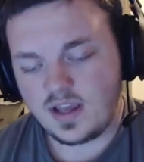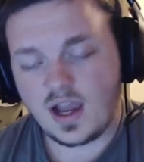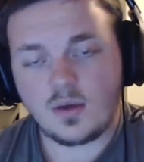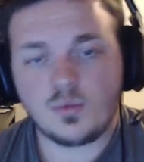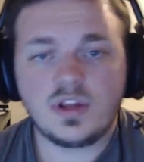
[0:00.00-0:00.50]

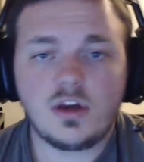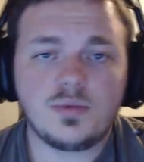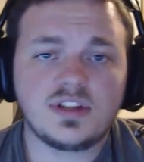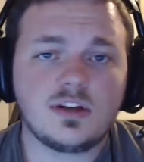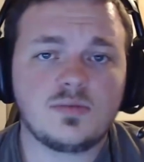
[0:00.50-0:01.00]
yeah, I really
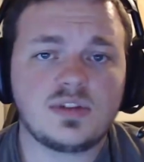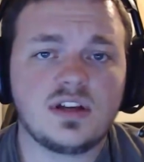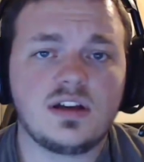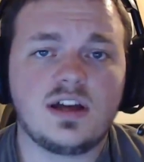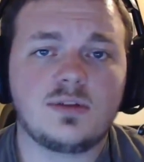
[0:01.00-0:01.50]
hope this helps
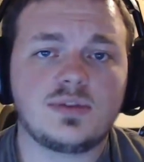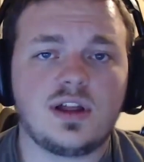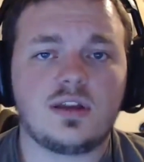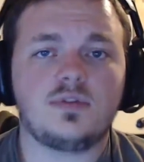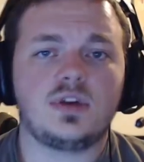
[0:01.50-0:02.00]
a
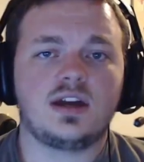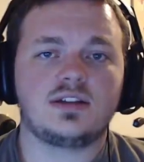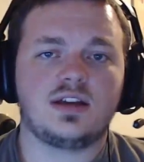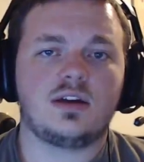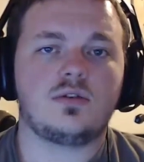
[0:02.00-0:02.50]
lot of you
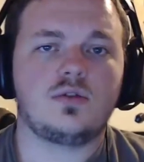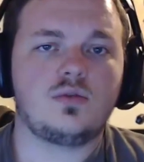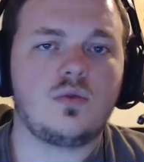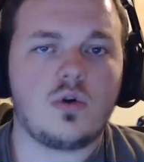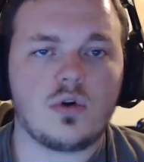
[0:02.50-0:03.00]
guys out
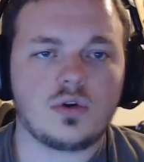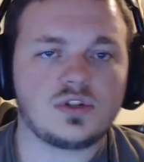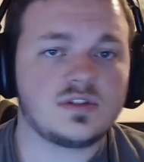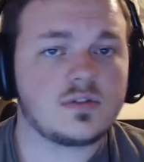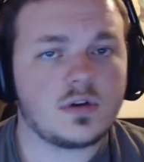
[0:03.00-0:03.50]
who are
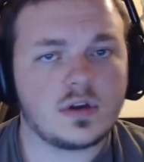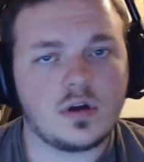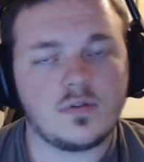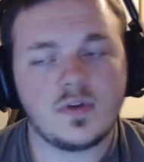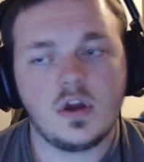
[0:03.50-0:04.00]
just starting
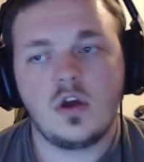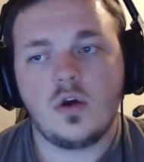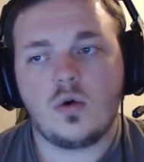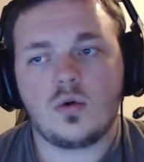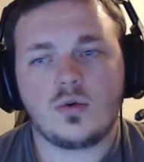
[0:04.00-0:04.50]
off
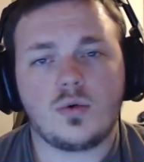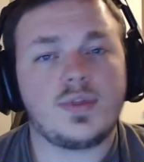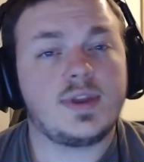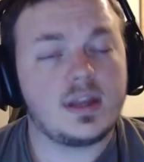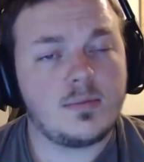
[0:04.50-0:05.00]
or who are
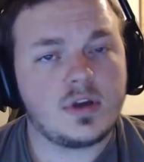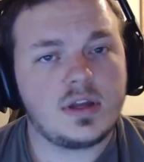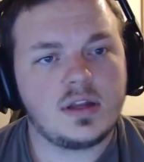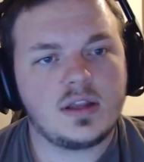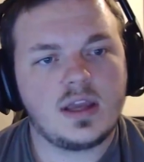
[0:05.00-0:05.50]
thinking about
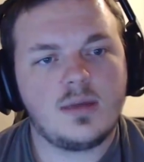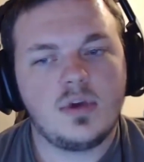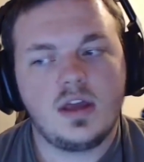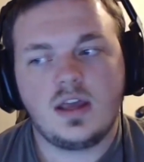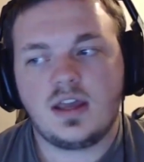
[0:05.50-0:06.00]
getting the
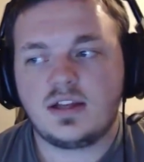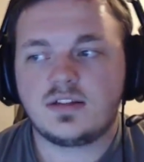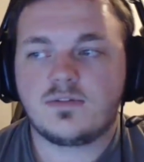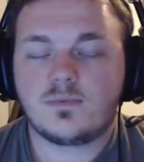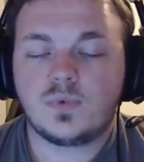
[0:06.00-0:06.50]
game. It
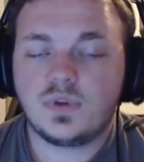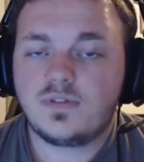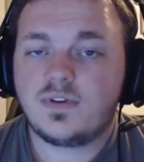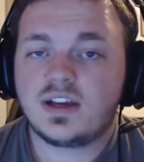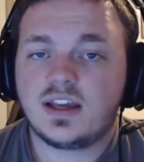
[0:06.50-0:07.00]
is a
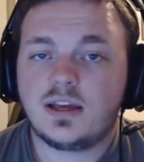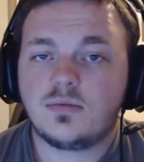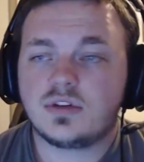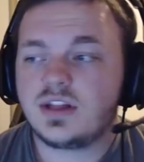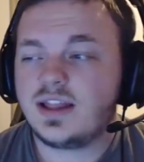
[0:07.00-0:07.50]
really fun
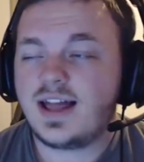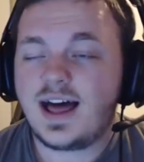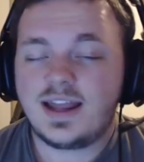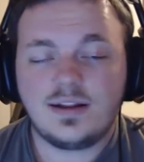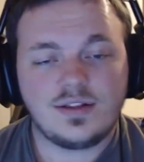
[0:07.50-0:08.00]
game. There's a
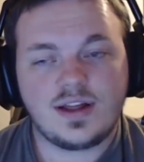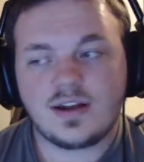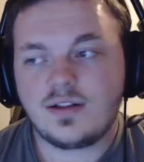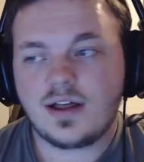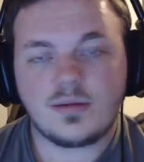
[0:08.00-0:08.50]

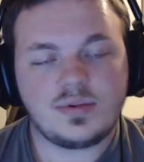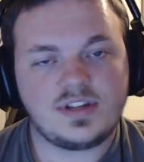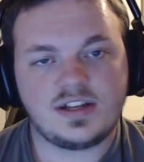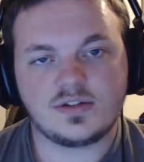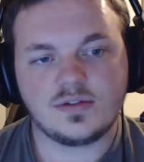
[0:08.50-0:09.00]
lot of
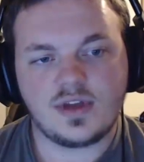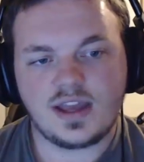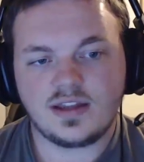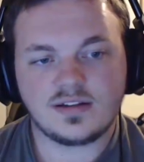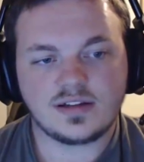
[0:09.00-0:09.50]
potential,
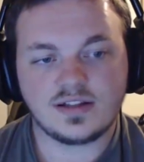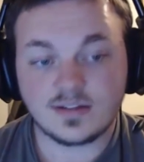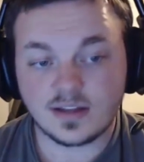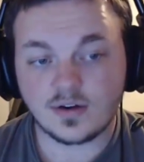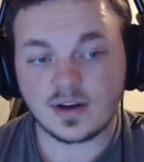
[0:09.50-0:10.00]
and
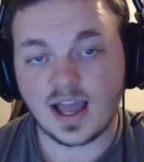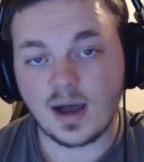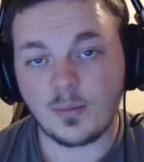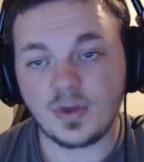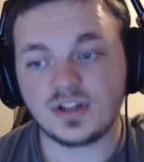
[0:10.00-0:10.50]
considering
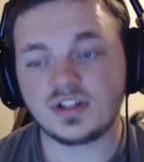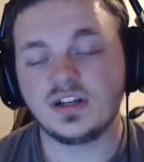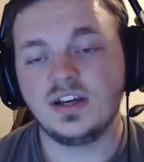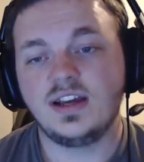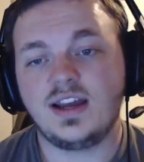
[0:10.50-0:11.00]
how
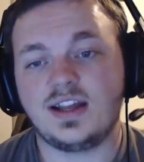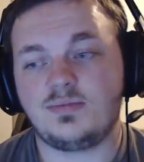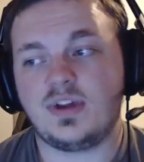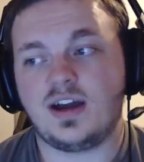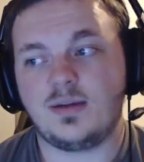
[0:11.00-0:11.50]
much
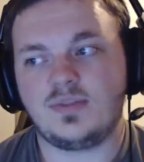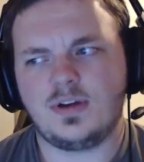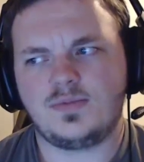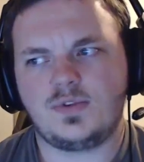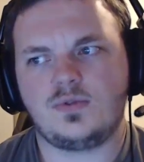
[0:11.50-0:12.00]
it's been hyped
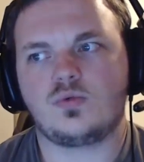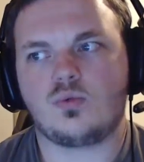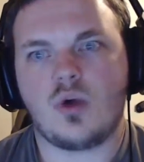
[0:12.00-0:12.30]
up to